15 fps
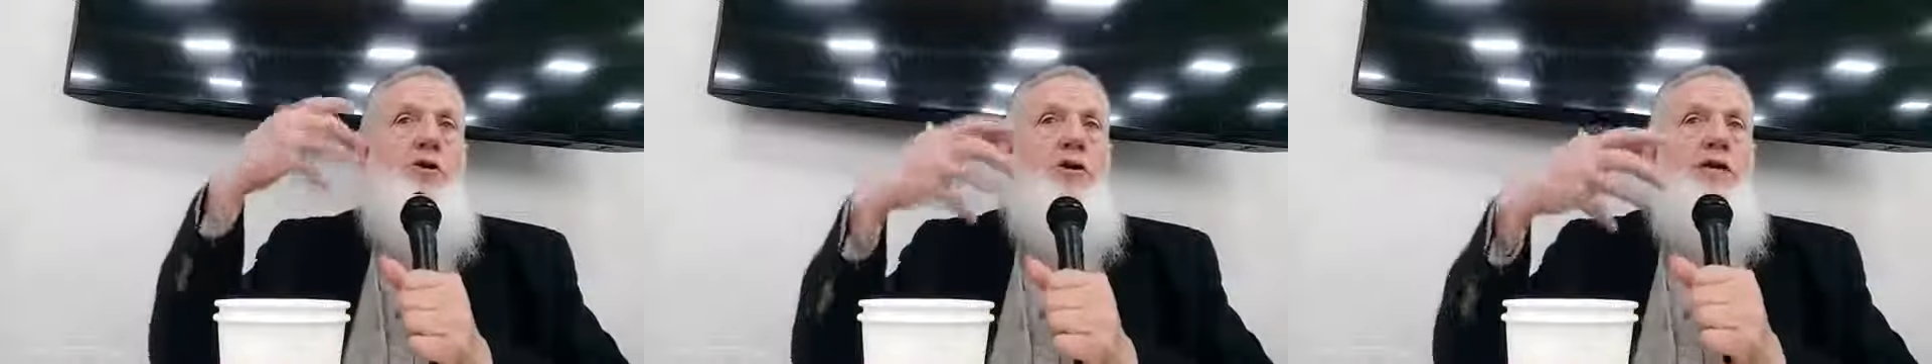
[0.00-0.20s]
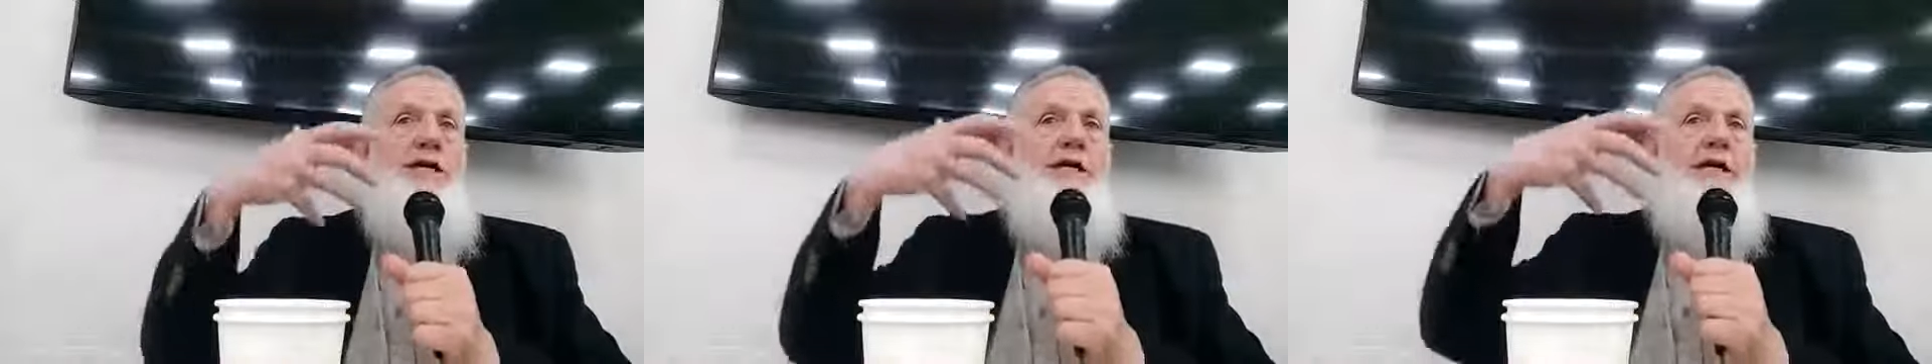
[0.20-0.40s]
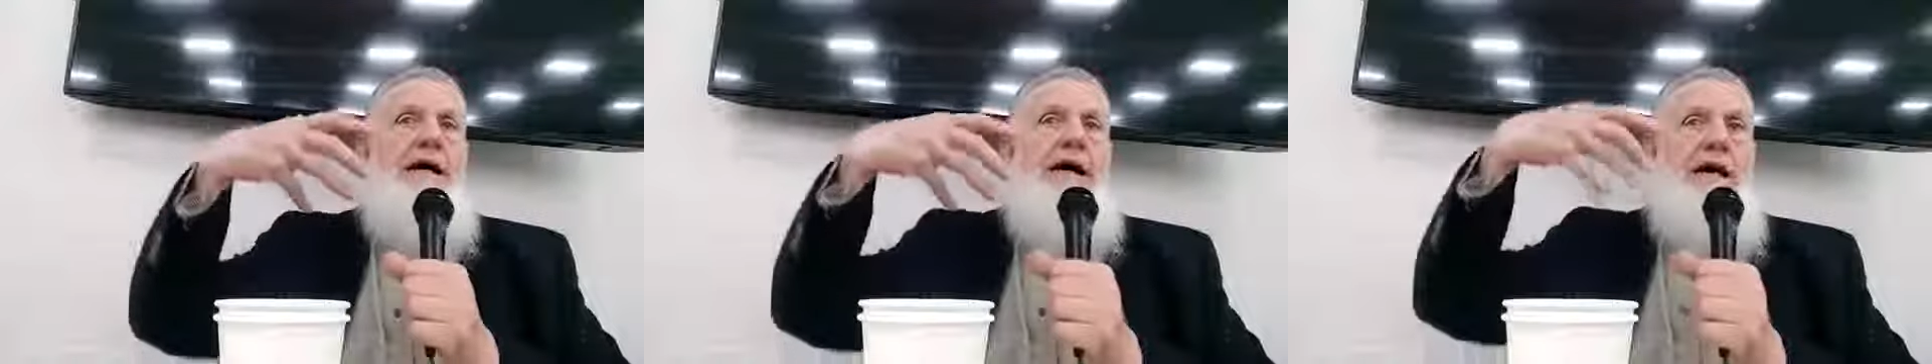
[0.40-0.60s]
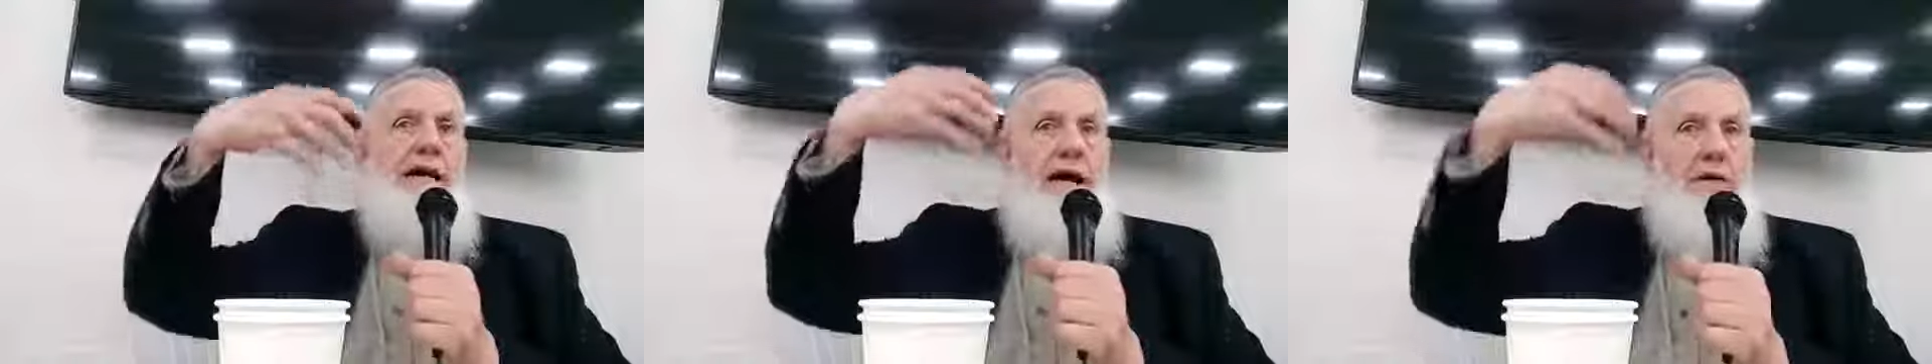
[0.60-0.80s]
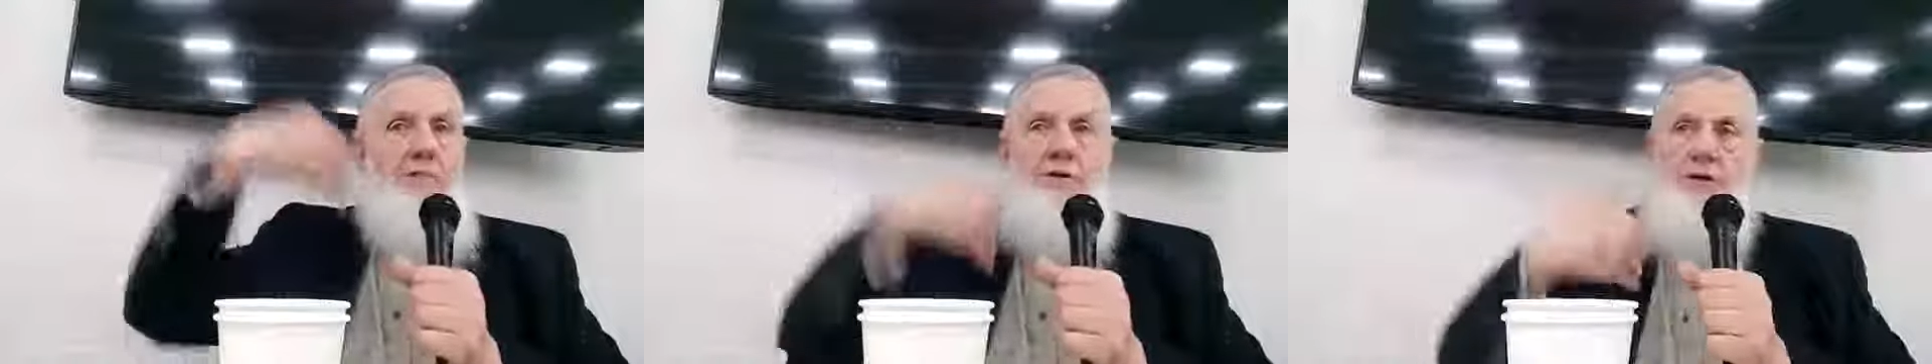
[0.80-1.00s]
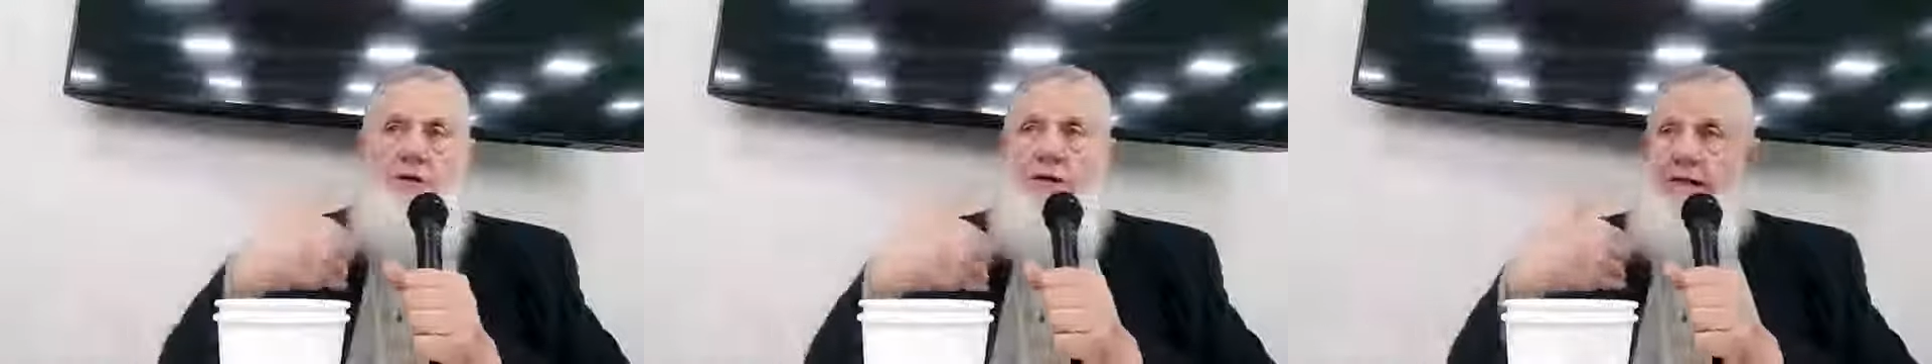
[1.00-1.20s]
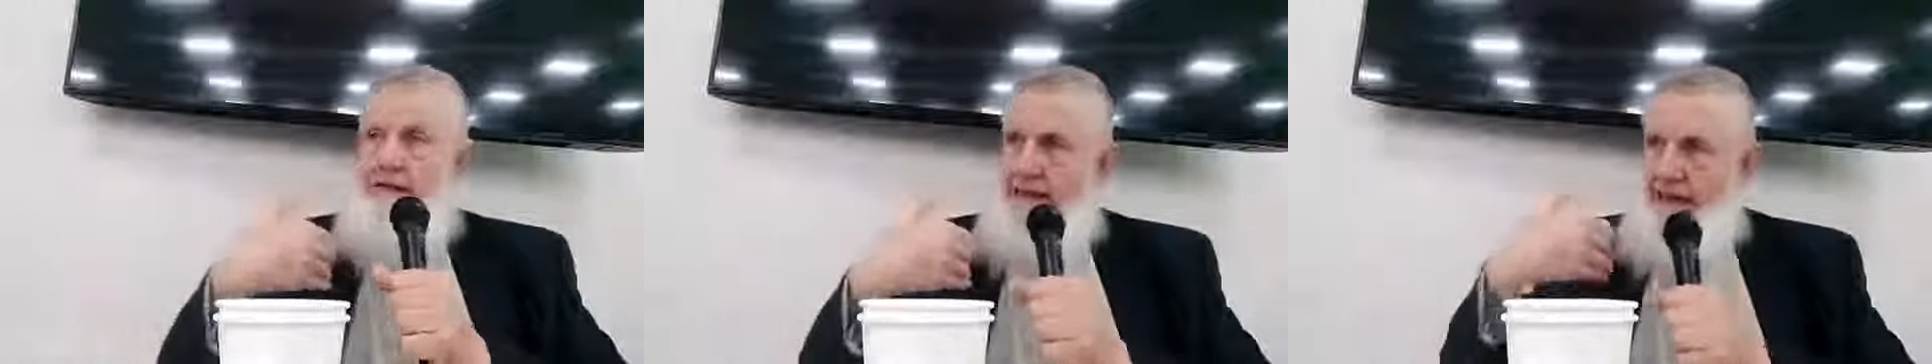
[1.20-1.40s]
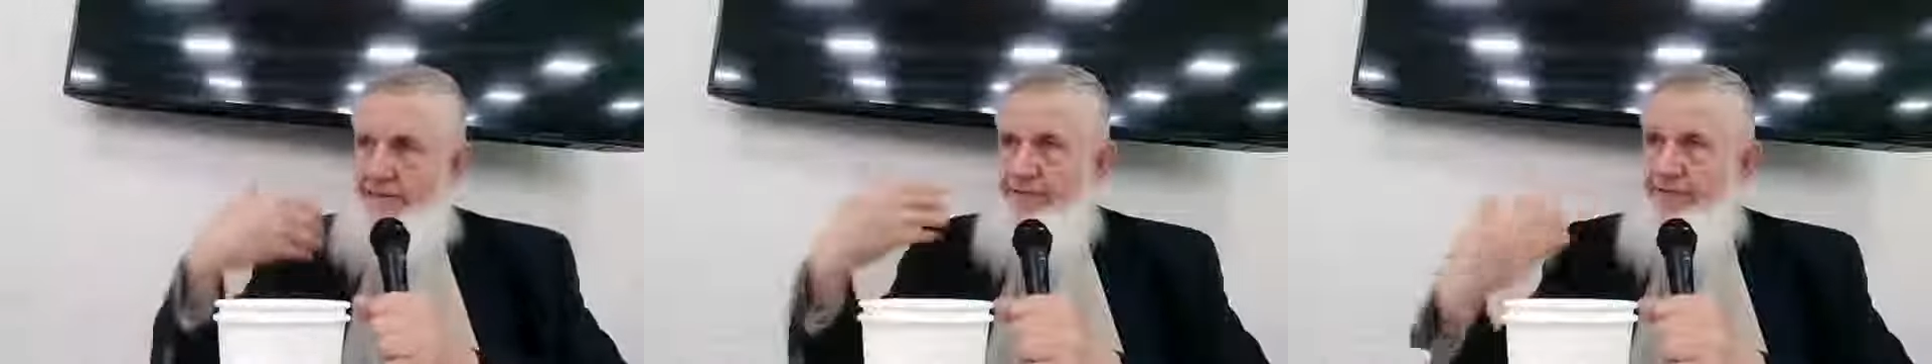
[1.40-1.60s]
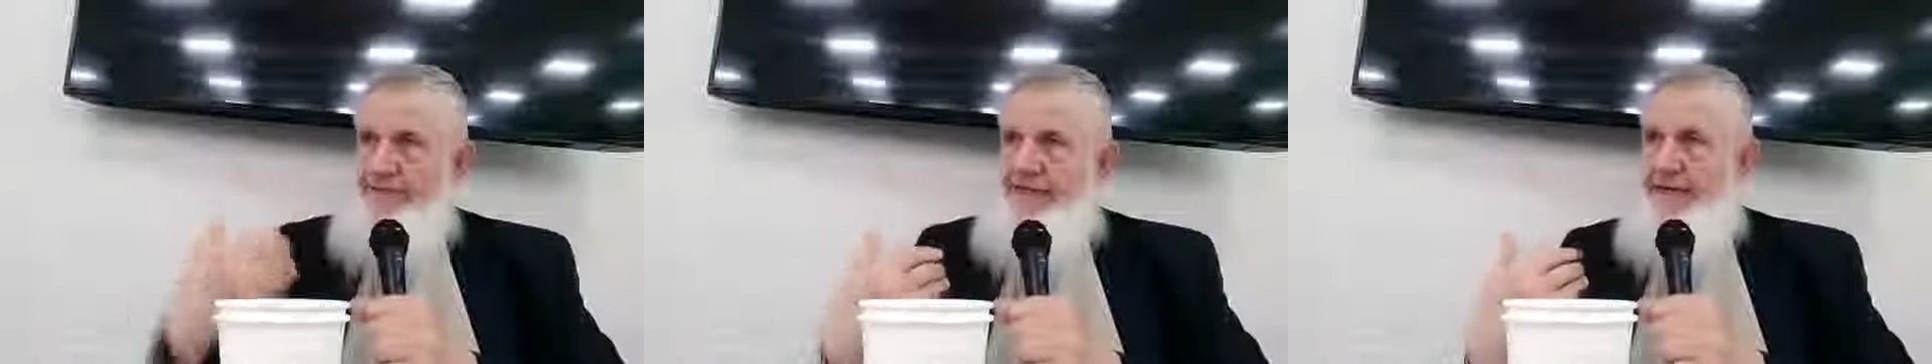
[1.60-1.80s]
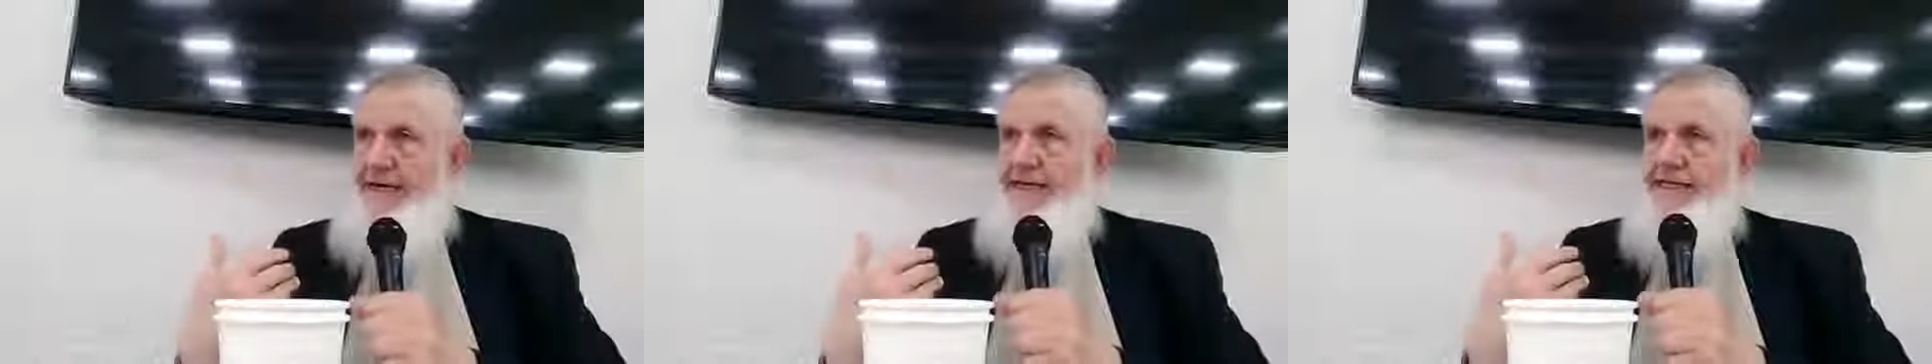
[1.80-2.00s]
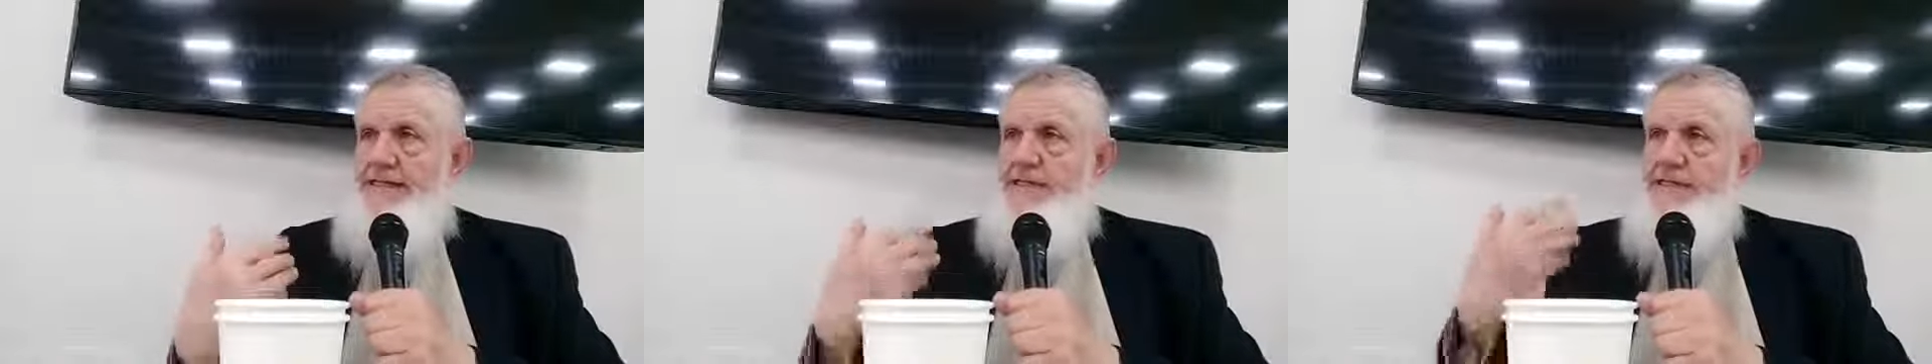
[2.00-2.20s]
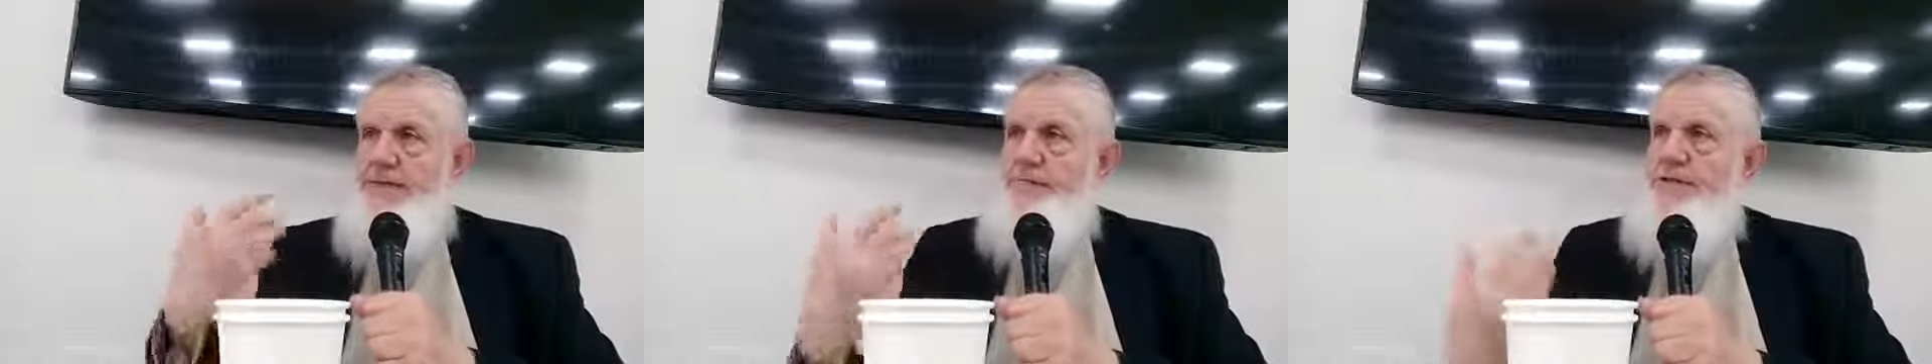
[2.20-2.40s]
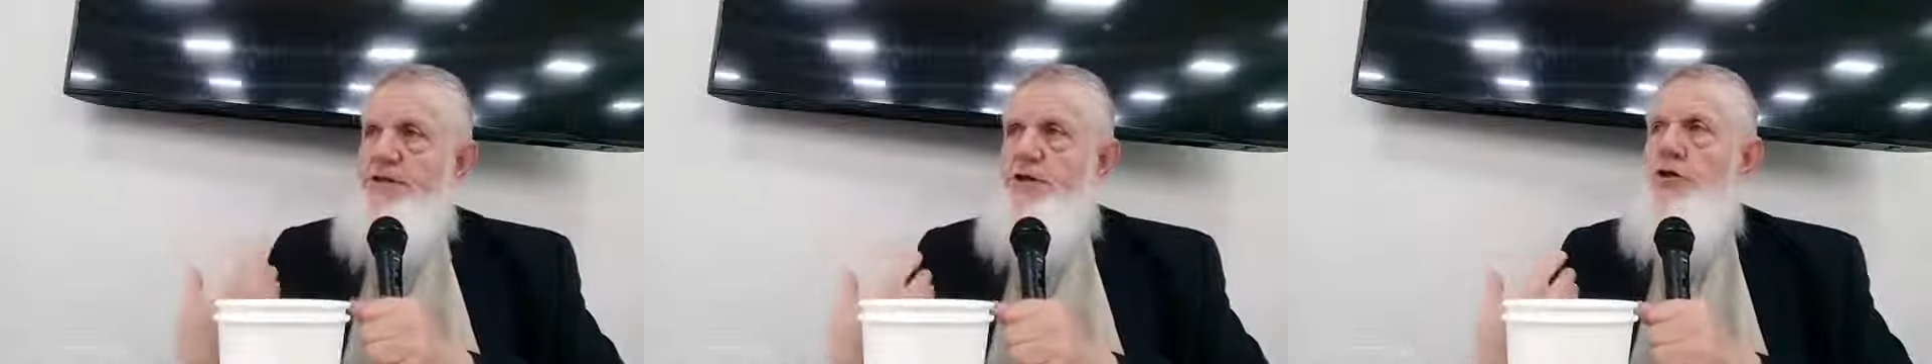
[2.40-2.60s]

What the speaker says: and I'm learning every day, something new,